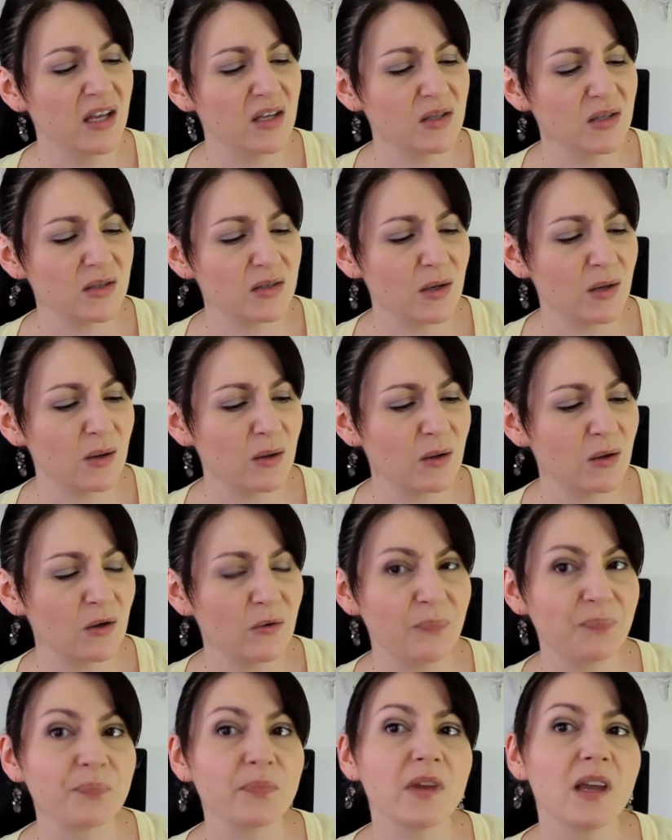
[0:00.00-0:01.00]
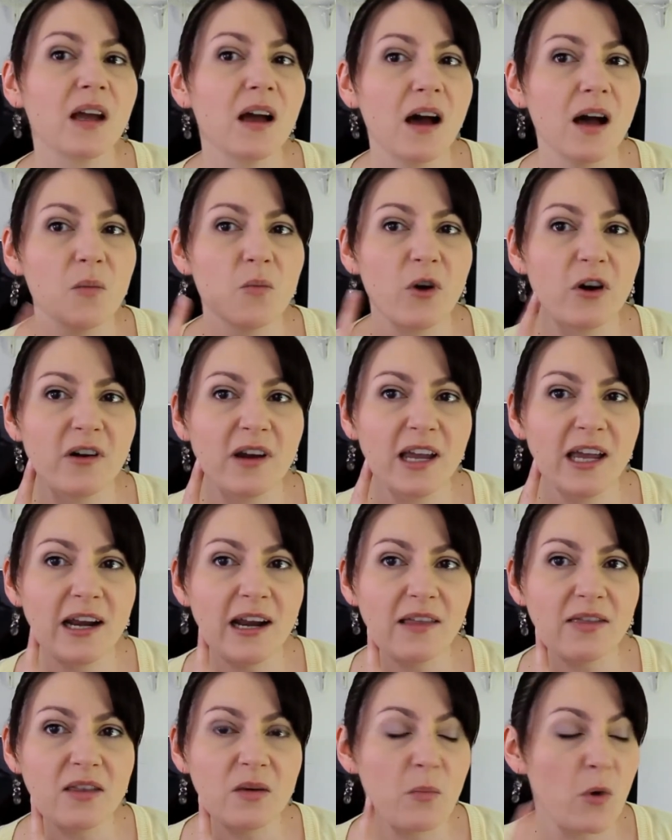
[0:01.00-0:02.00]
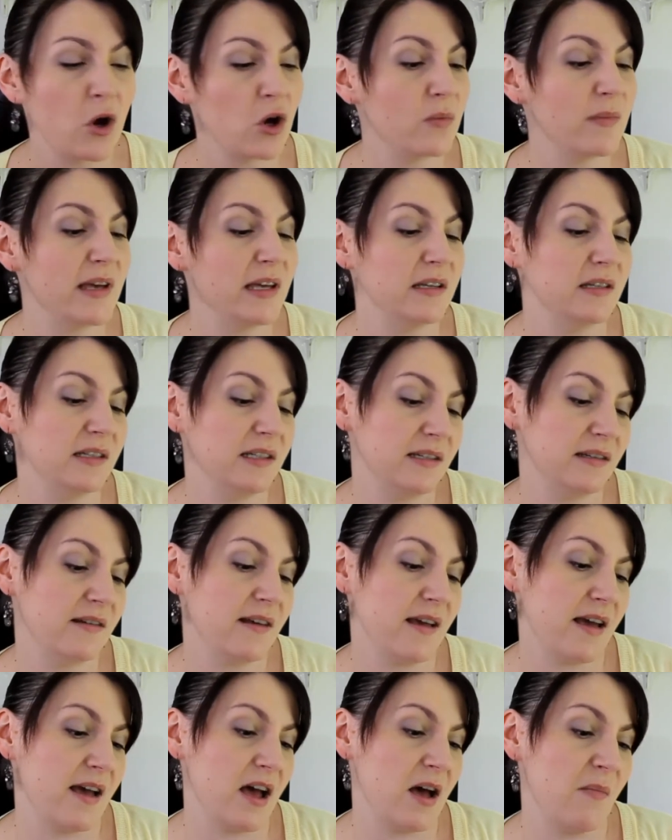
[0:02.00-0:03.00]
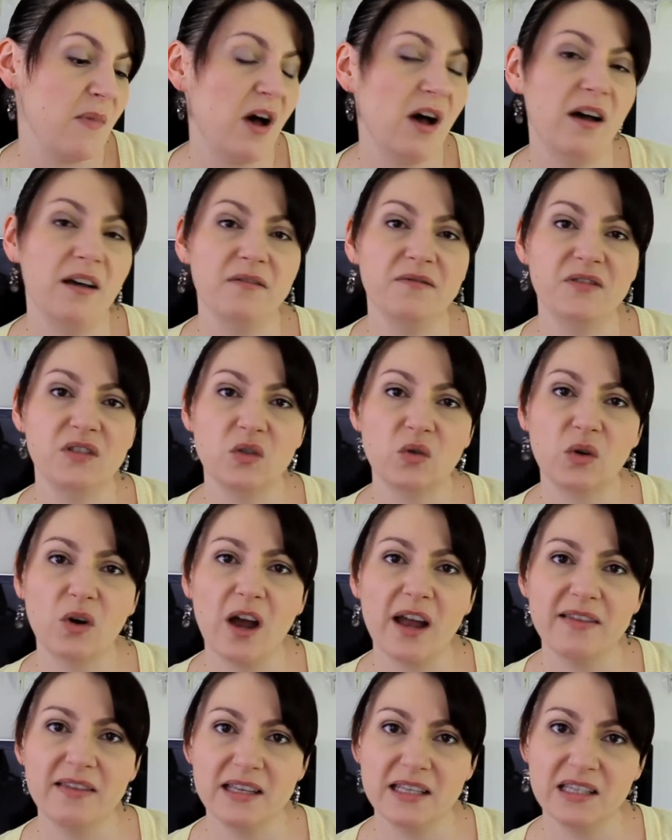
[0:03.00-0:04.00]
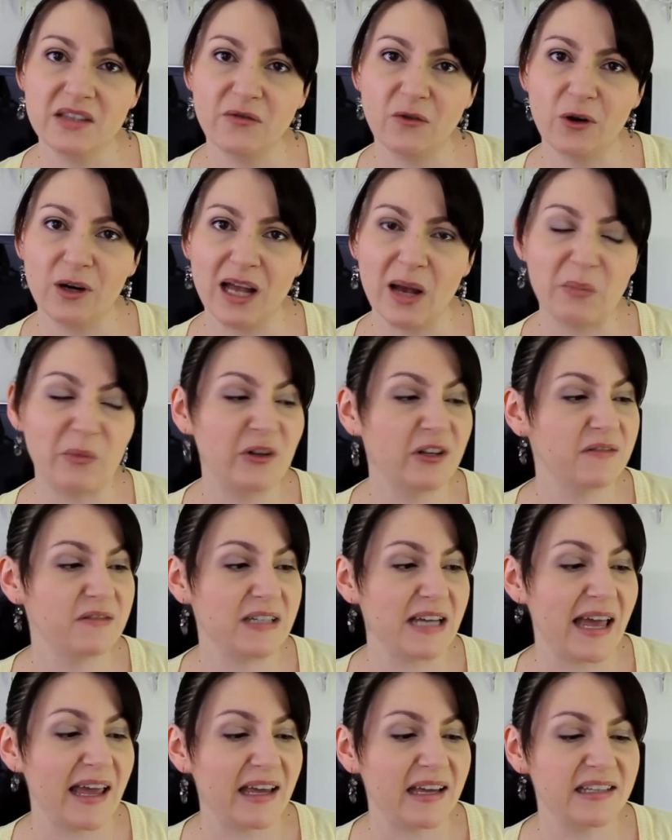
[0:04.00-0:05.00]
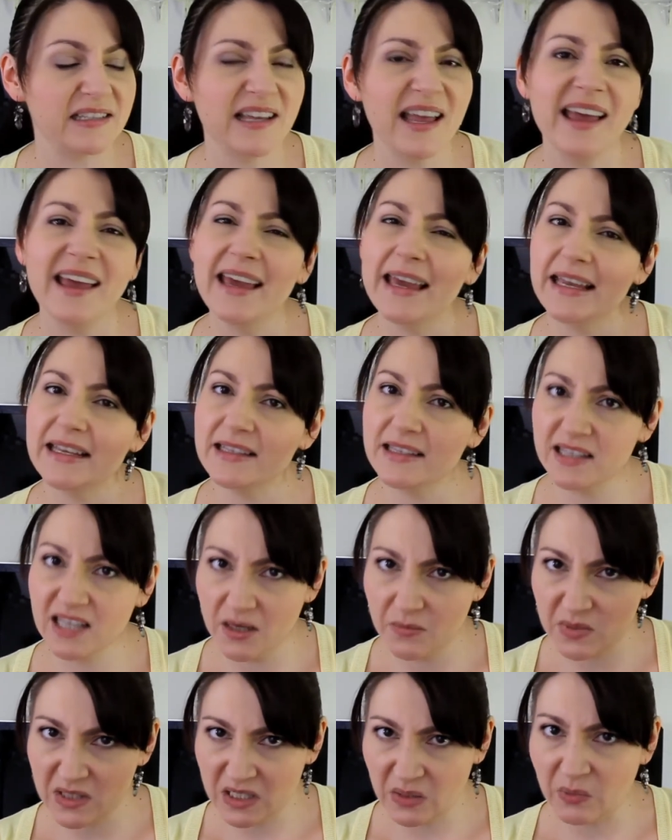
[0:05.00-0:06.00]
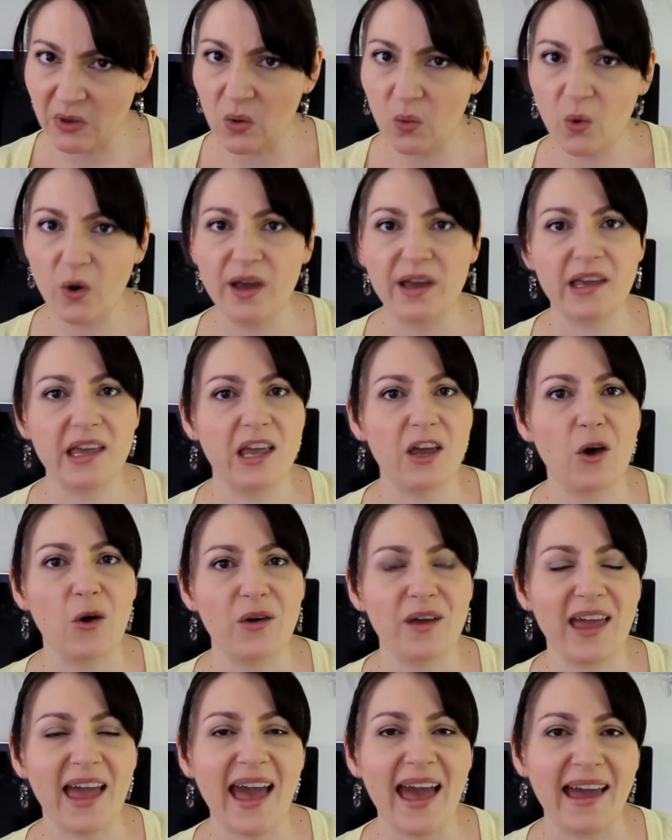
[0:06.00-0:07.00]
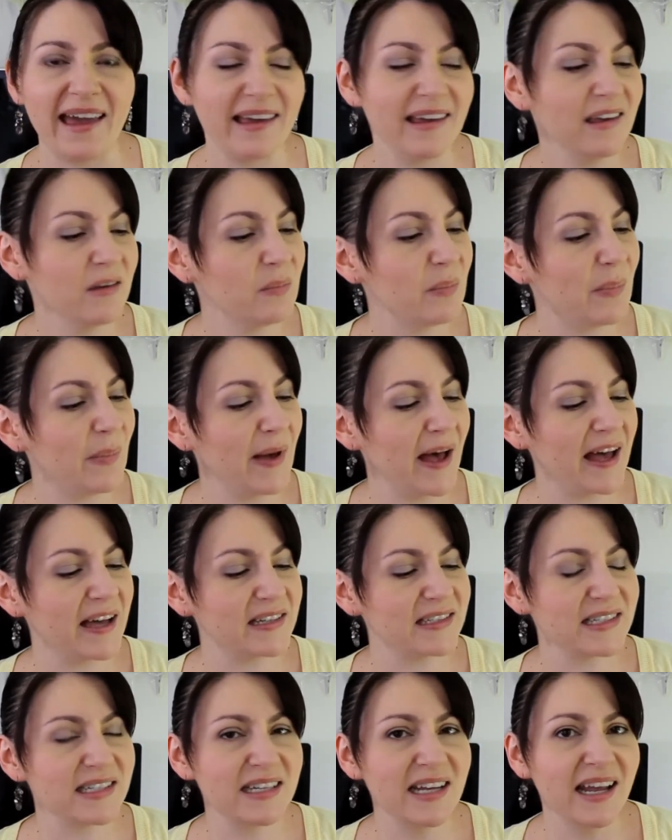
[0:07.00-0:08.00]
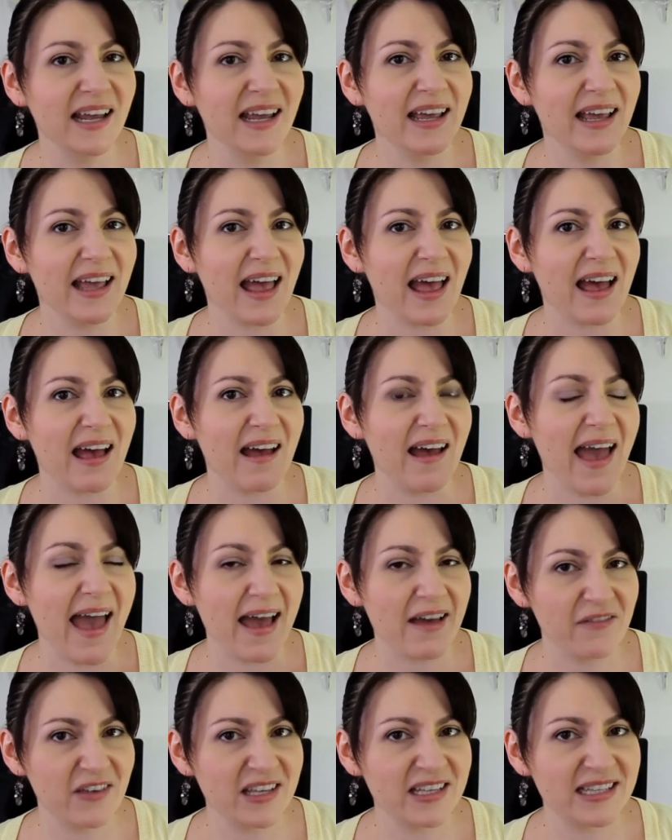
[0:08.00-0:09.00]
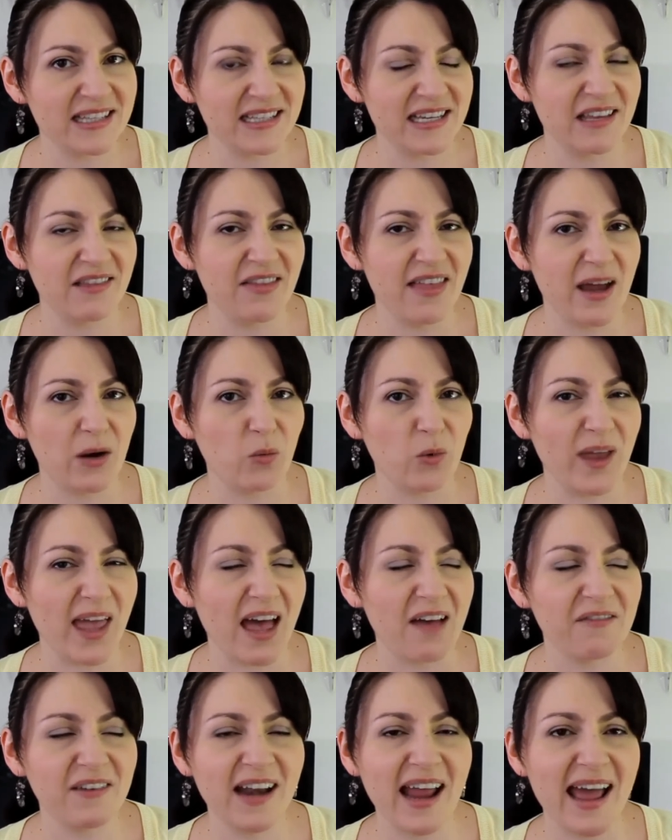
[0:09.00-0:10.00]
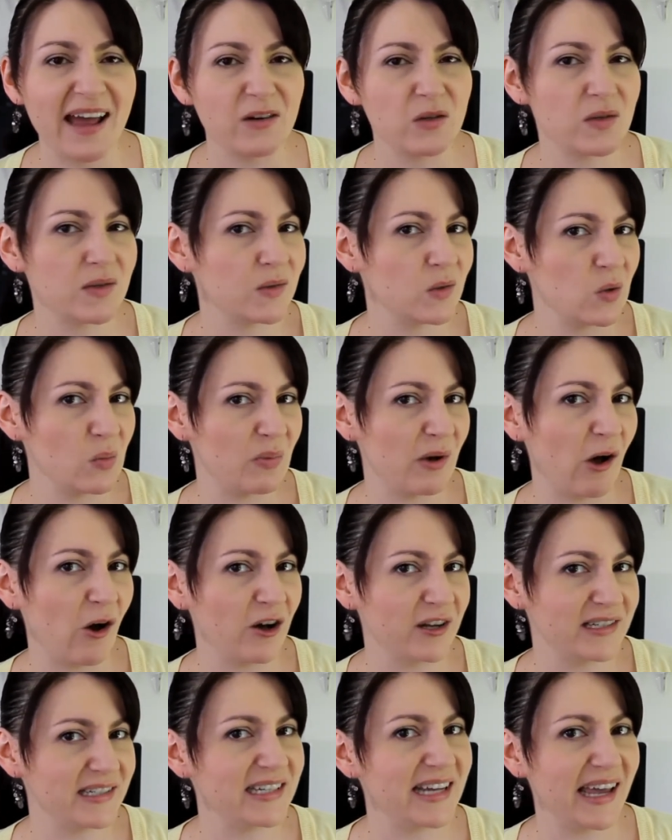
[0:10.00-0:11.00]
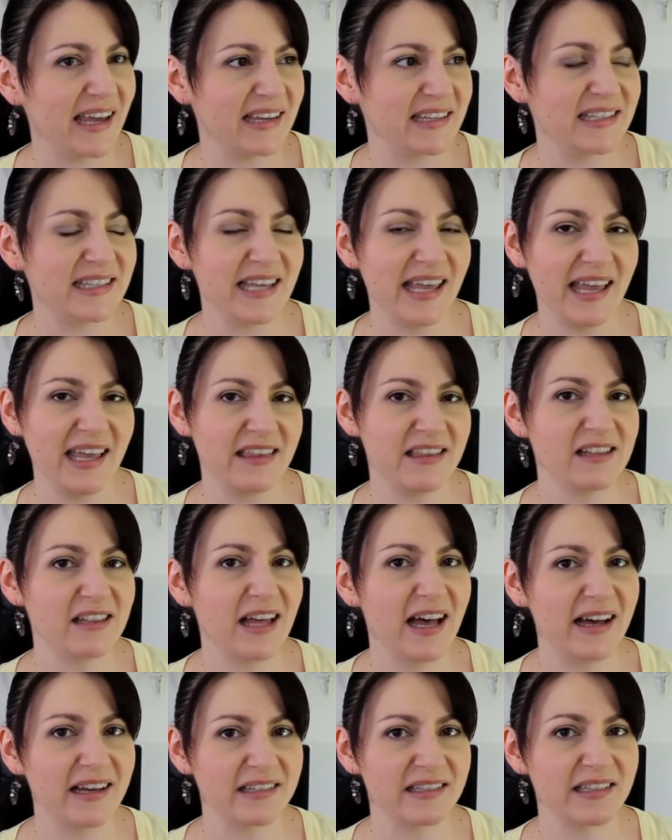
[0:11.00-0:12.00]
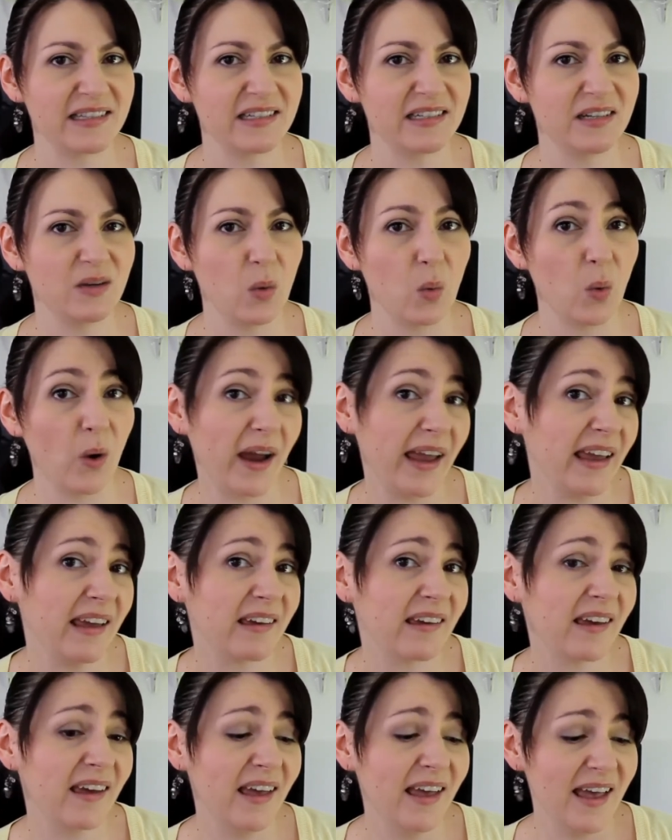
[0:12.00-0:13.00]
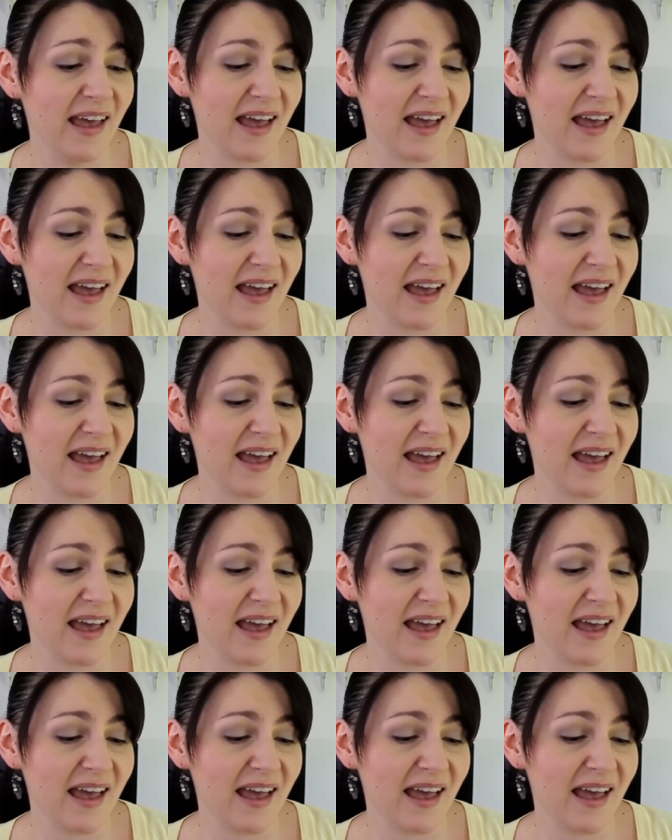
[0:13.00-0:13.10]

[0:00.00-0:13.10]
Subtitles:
So I'm wearing it at the moment. I've tried this for a couple of days. It seems to be working okay, but having said that, we haven't had super hot days here the last week.